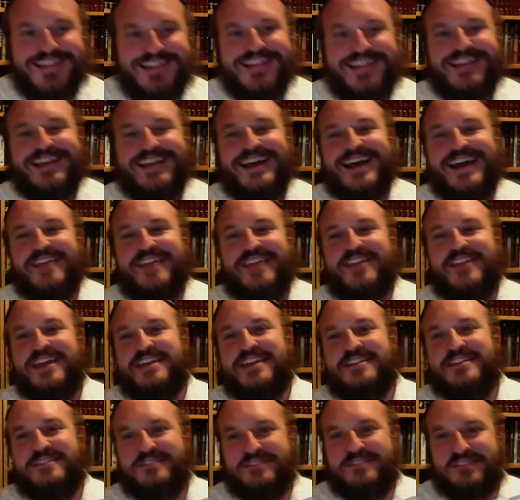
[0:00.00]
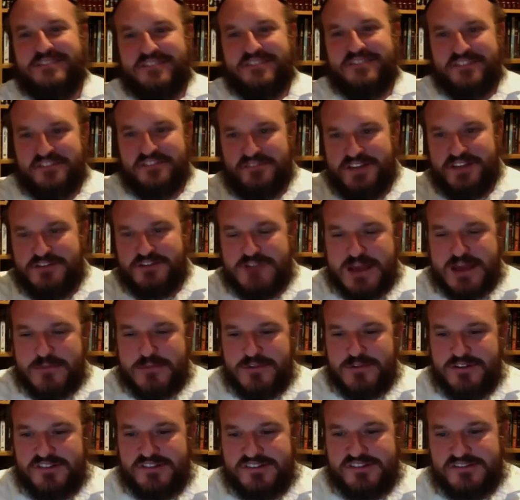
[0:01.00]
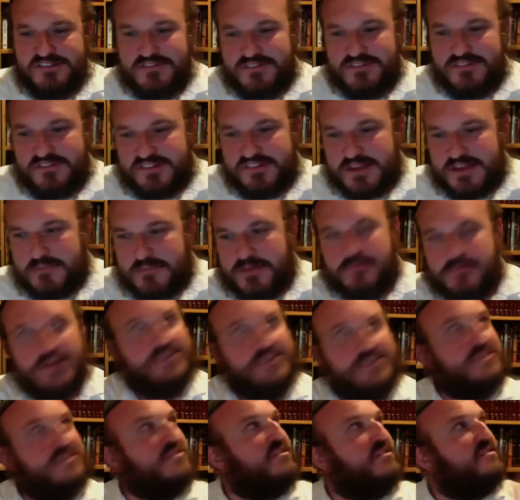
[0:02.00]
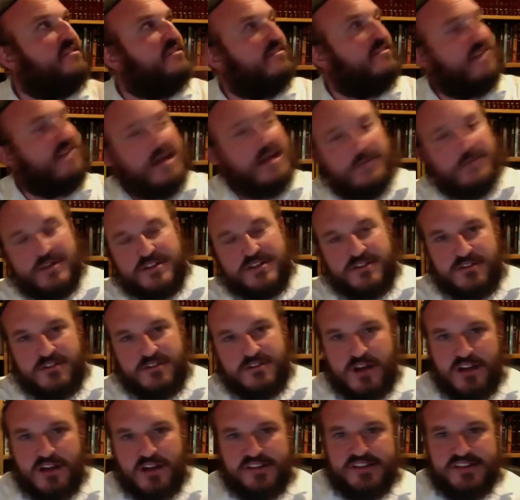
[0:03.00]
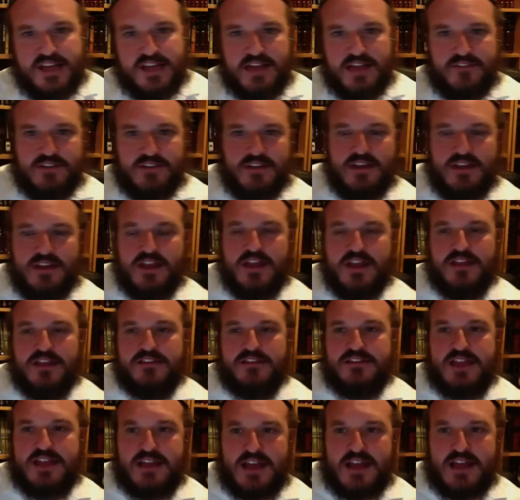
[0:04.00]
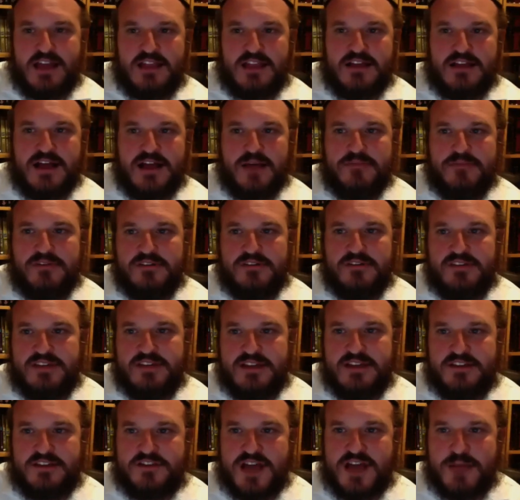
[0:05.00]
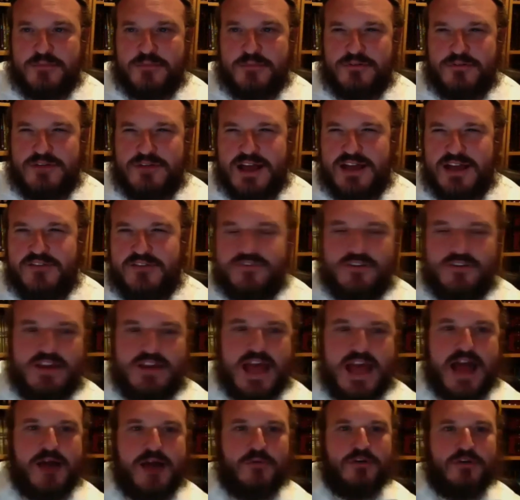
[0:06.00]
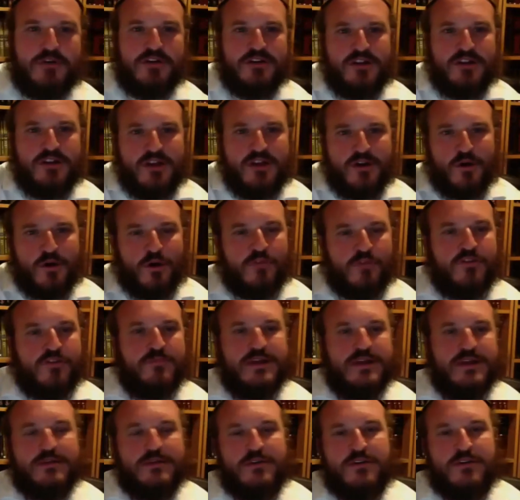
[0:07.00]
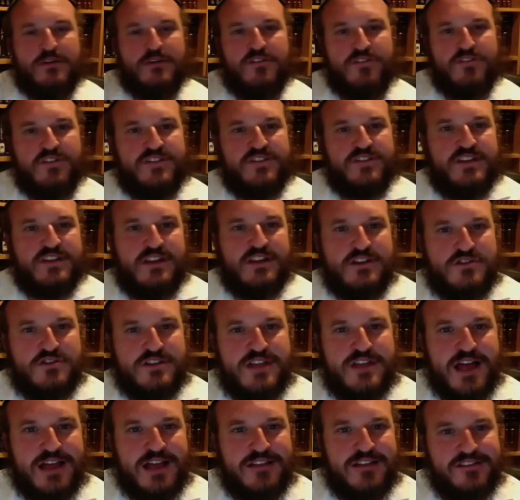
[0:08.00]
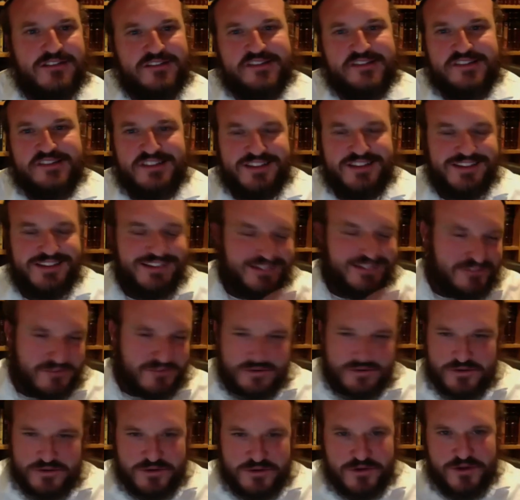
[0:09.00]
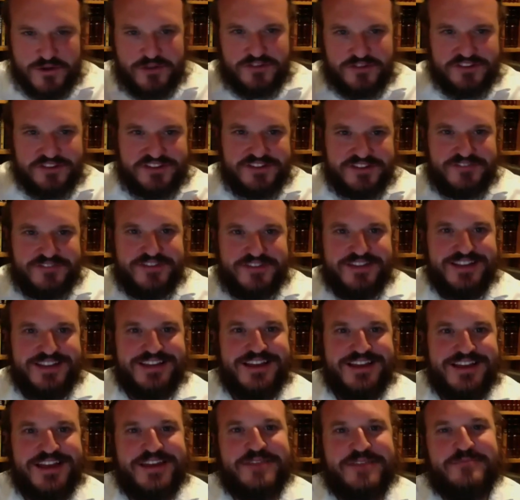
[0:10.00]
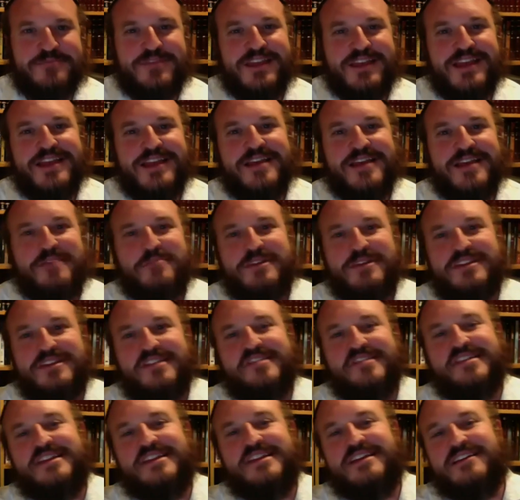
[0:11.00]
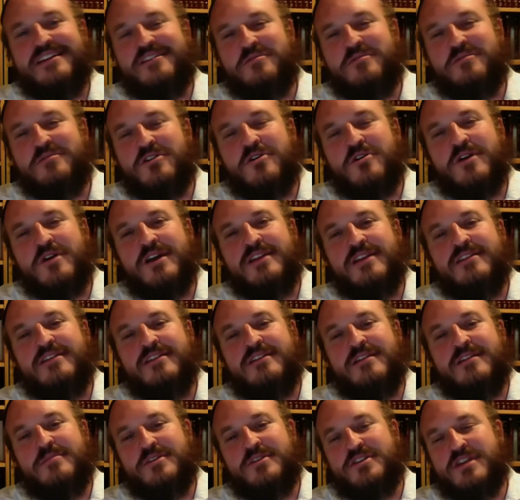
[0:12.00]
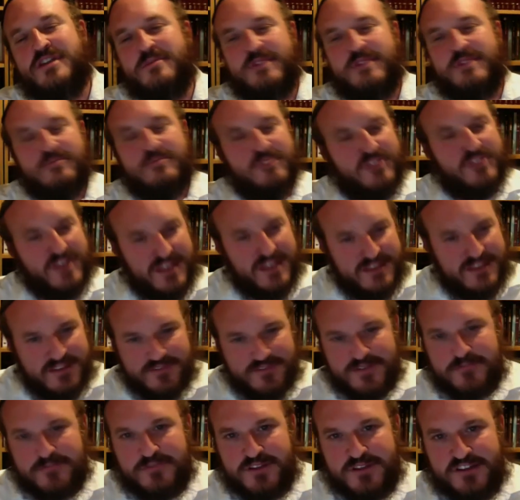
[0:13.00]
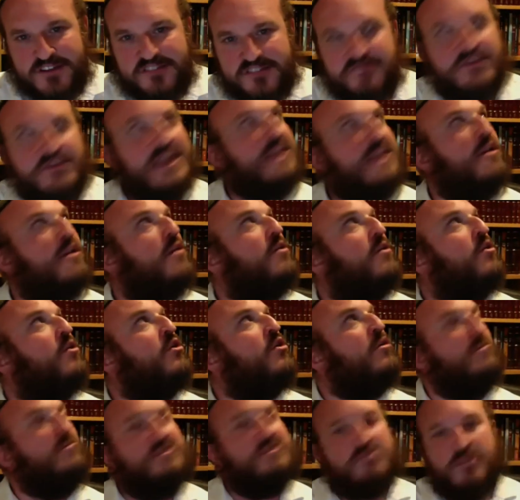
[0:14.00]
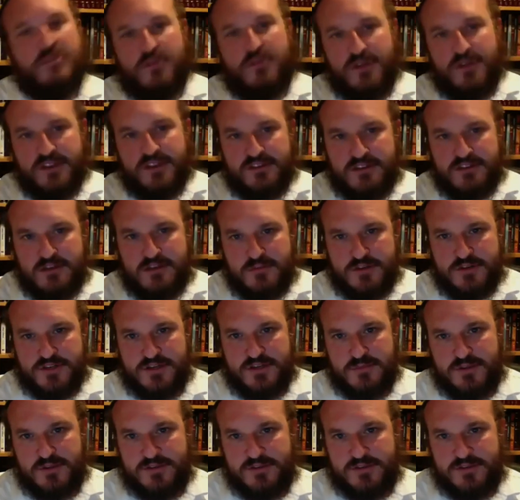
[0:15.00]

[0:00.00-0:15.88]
And then Tzvi Kramer has sent me messages of how much it'll cost to take a helicopter, to take a chopper ride for an hour over Meron for $1,500. All these different inyanim. But this year we're going into Rebbe Shimon in a different place. In our homes, we're going to Rebbe Shimon.